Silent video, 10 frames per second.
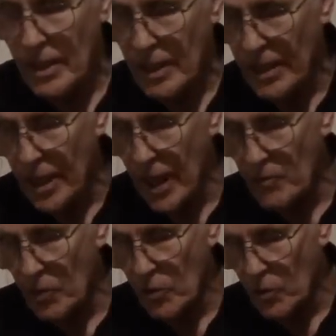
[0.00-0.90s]
And now
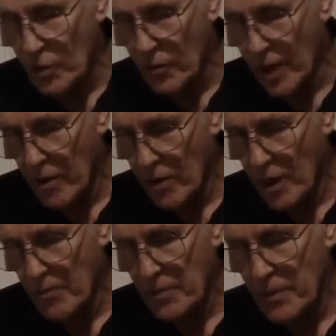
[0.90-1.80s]
I'm going to work right
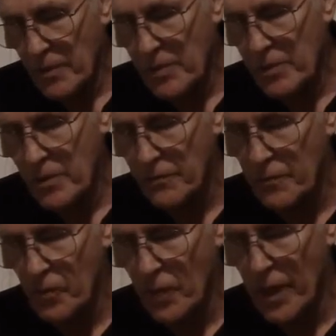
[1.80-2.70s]
on up to the
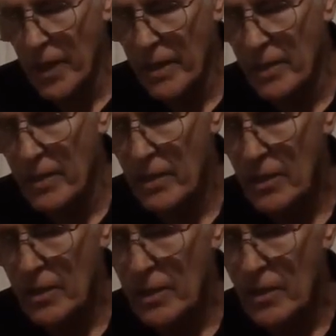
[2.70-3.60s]
forehead
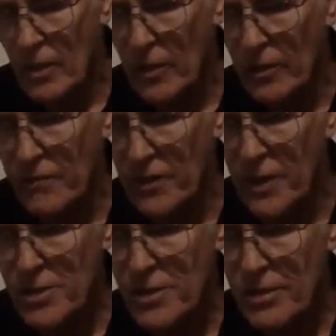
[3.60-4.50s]
on the
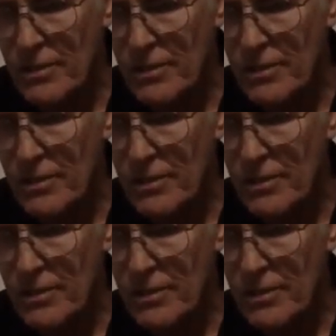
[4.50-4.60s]
face.